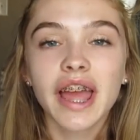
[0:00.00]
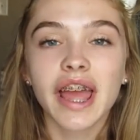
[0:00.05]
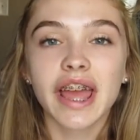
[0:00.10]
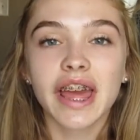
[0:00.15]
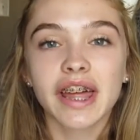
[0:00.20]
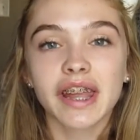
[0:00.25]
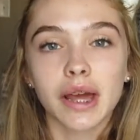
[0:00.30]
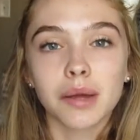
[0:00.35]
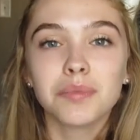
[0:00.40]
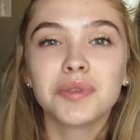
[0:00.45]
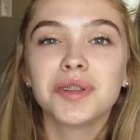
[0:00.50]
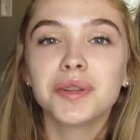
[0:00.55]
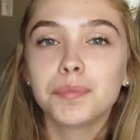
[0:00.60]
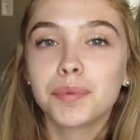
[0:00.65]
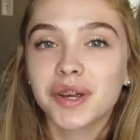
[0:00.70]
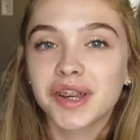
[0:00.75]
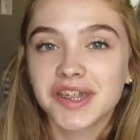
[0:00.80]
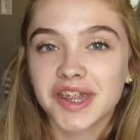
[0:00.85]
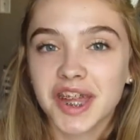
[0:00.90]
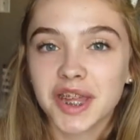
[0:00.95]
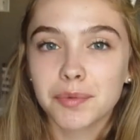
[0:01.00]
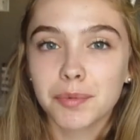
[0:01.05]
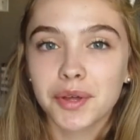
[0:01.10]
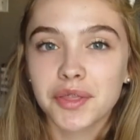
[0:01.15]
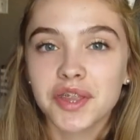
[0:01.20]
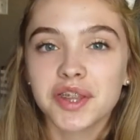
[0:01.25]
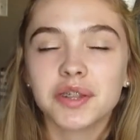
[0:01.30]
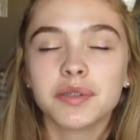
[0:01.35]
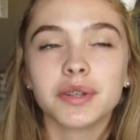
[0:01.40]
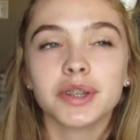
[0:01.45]
and I'm super excited about
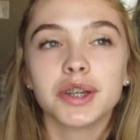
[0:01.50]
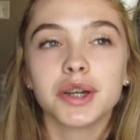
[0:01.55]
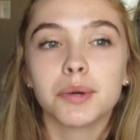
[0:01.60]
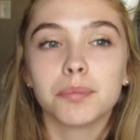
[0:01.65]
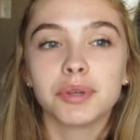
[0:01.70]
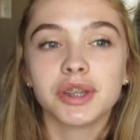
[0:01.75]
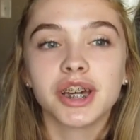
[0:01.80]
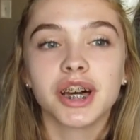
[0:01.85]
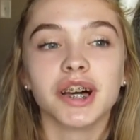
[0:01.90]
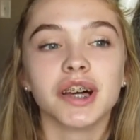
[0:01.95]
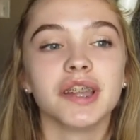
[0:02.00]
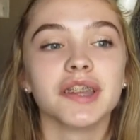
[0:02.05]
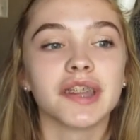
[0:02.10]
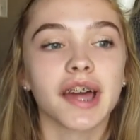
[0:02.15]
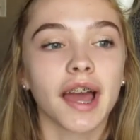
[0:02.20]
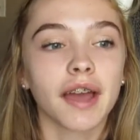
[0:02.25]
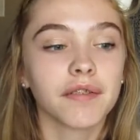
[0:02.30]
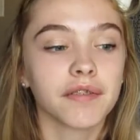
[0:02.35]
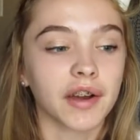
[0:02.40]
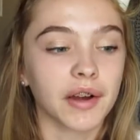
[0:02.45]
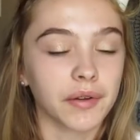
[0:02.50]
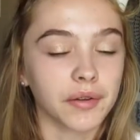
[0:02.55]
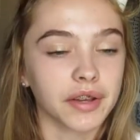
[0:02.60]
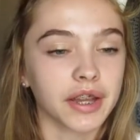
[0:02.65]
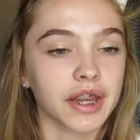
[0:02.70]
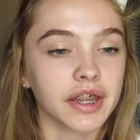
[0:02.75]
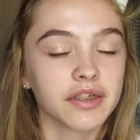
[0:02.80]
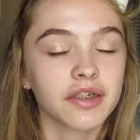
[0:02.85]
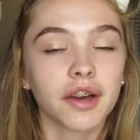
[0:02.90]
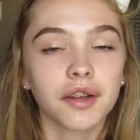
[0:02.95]
this video because I found
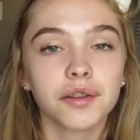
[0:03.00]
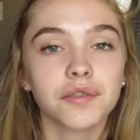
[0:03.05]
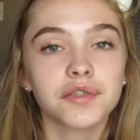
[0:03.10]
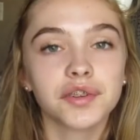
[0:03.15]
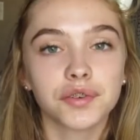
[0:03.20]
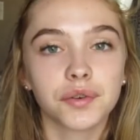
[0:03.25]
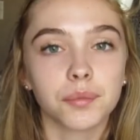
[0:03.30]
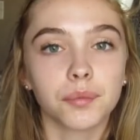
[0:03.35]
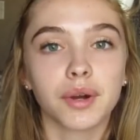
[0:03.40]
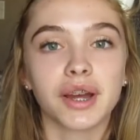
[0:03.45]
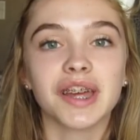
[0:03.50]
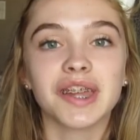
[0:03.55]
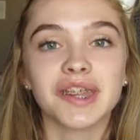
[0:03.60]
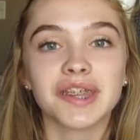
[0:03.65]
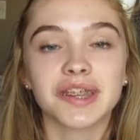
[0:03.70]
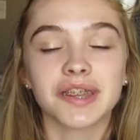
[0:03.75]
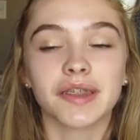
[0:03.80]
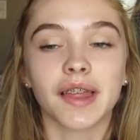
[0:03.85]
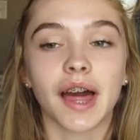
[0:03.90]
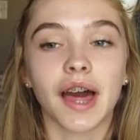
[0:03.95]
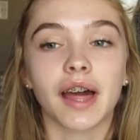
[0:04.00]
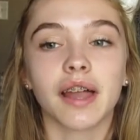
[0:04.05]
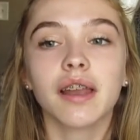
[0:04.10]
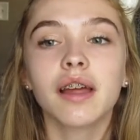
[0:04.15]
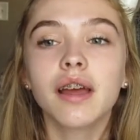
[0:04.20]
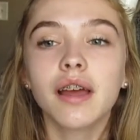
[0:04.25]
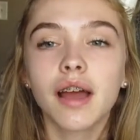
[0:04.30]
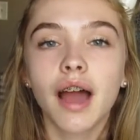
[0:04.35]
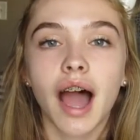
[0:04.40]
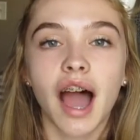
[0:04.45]
a ton of different ways that
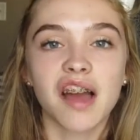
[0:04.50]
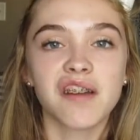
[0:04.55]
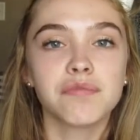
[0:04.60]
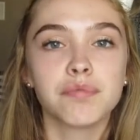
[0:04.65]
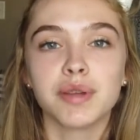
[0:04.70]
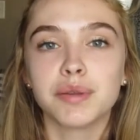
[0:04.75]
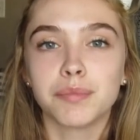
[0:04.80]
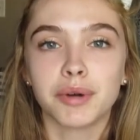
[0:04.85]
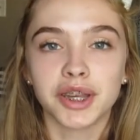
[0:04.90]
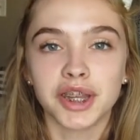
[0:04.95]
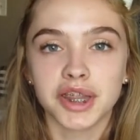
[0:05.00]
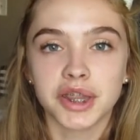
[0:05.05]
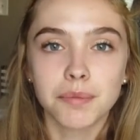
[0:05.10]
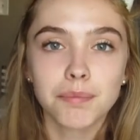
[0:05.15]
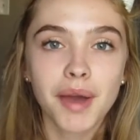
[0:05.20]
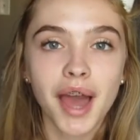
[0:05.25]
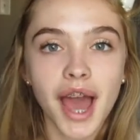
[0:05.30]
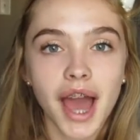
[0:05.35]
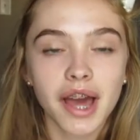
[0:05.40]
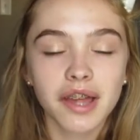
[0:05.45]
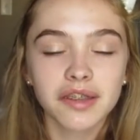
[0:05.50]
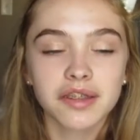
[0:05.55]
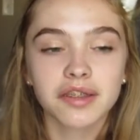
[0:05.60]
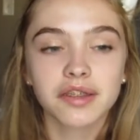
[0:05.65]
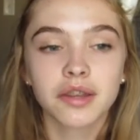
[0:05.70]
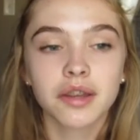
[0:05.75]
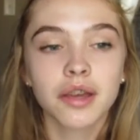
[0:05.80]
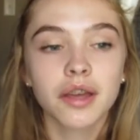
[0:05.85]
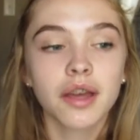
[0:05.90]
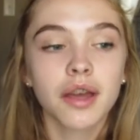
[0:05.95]
I've made money in the past,